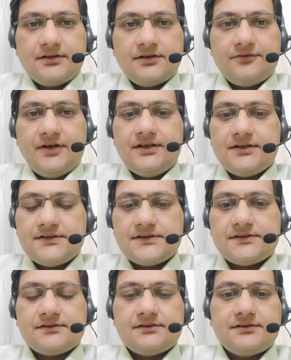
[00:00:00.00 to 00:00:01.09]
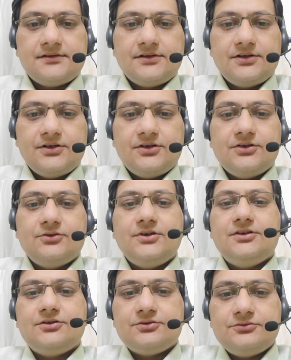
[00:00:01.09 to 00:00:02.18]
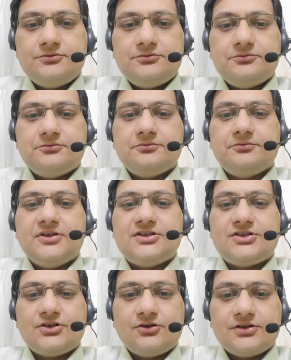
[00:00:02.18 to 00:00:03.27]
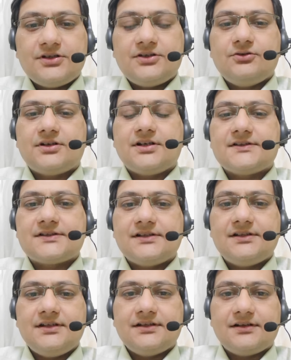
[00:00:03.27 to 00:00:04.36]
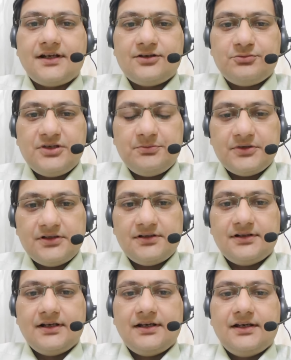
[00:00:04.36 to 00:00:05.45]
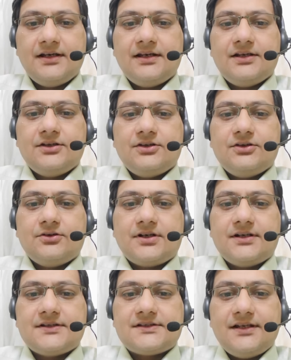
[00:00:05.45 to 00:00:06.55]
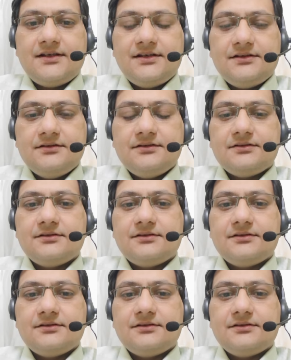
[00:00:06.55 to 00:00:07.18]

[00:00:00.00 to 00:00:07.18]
The fact is, you need to be sure that you are consulting the right people, you're understanding